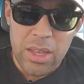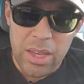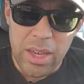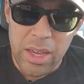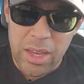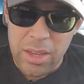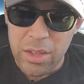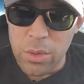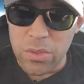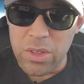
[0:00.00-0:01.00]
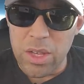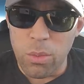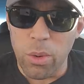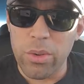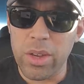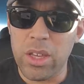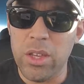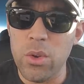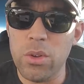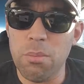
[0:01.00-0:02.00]
he used the word
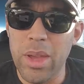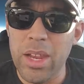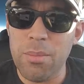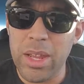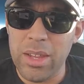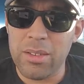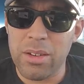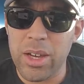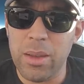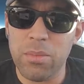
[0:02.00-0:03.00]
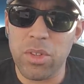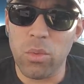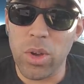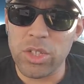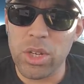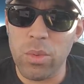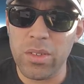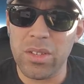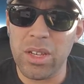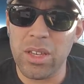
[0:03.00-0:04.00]
acute many, many times that Russia
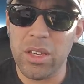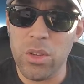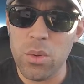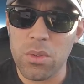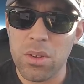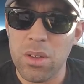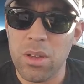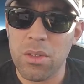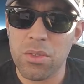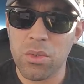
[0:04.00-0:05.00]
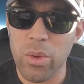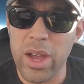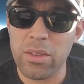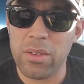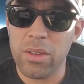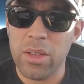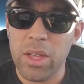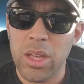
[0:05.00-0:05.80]
was an acute threat